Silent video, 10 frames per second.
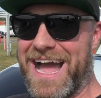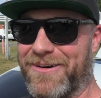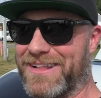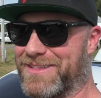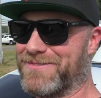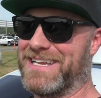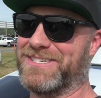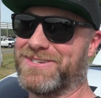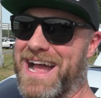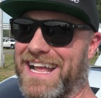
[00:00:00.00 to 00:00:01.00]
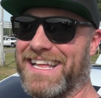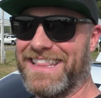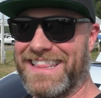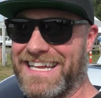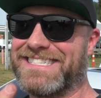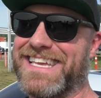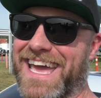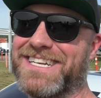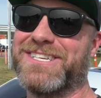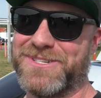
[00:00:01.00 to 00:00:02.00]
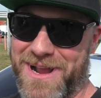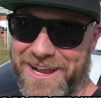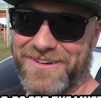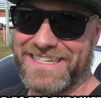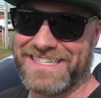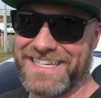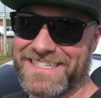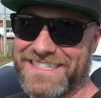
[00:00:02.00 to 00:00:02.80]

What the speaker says: out at the racetrack. Let's get to drag racing.